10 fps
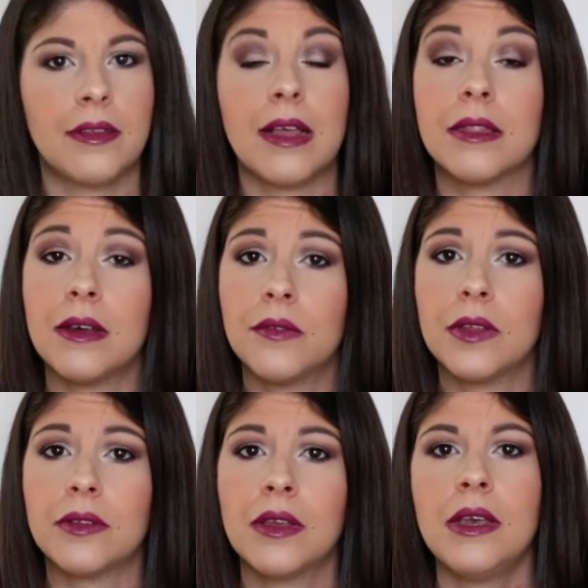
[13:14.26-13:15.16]
I love
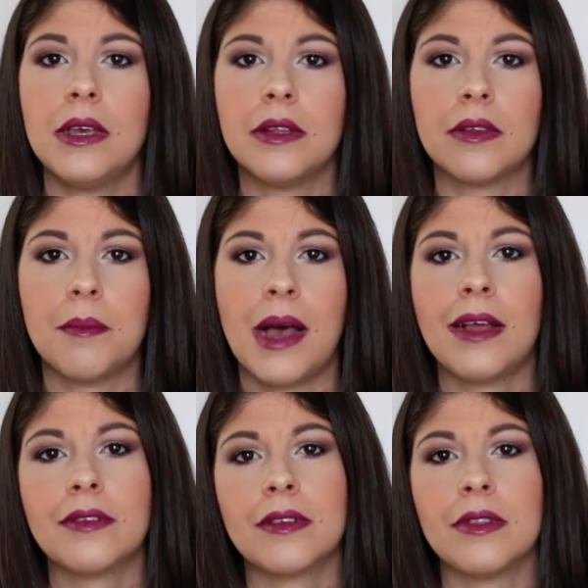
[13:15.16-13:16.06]
this. It's a
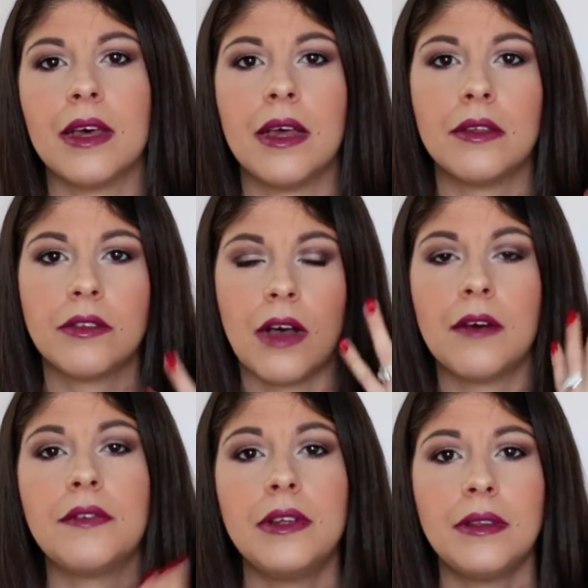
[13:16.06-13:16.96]
mask that
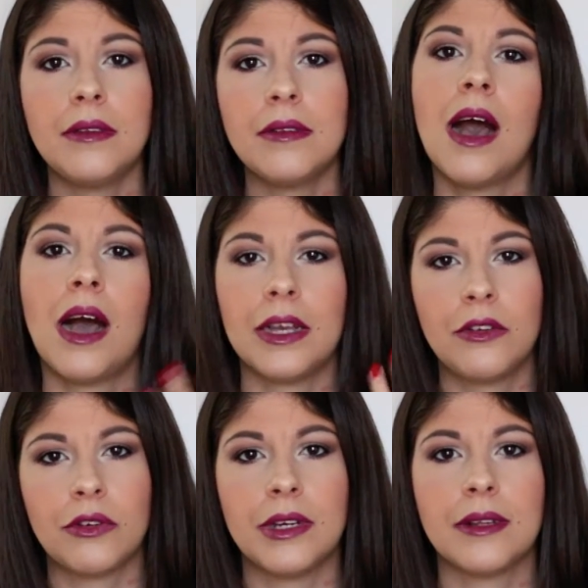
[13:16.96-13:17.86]
softens,
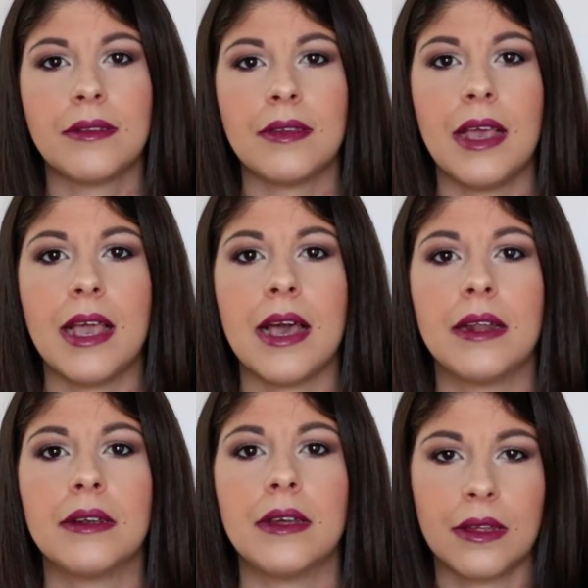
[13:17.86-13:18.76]
hydrates,
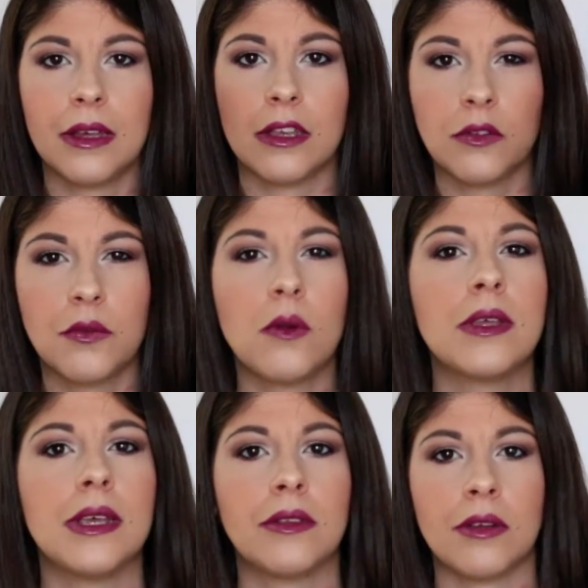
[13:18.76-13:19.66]
and
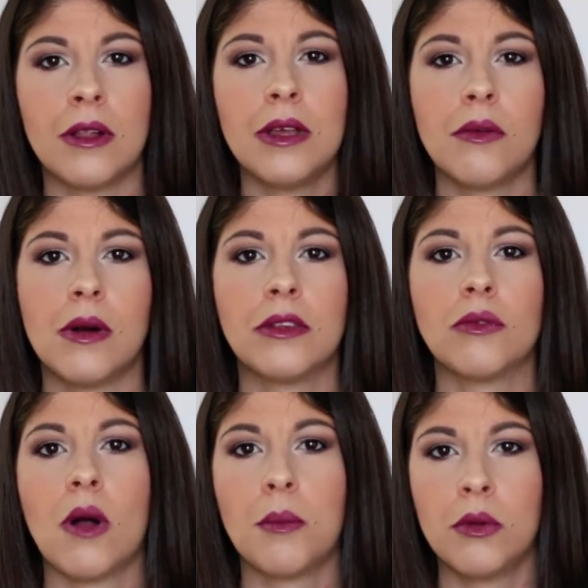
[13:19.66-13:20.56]
exfoliates all at once
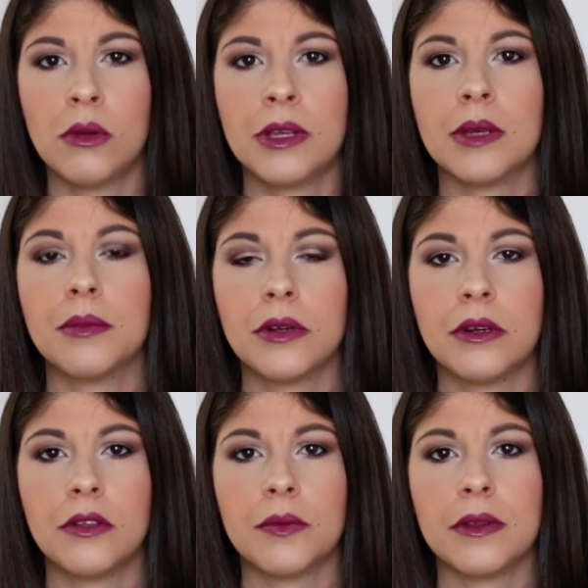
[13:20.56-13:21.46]
while pulling
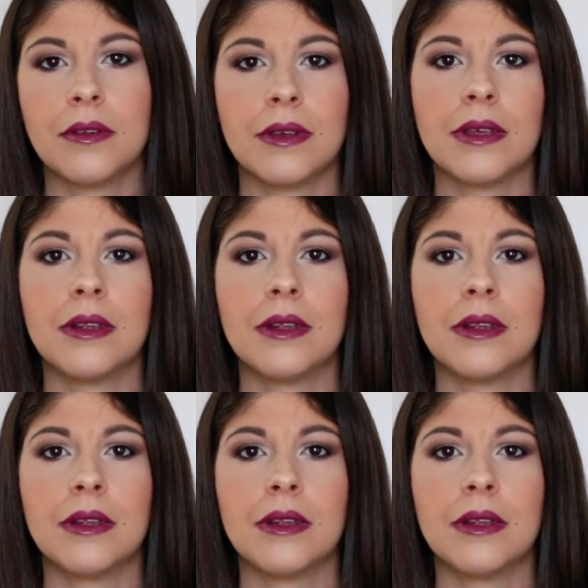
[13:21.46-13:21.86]
impurities from the skin.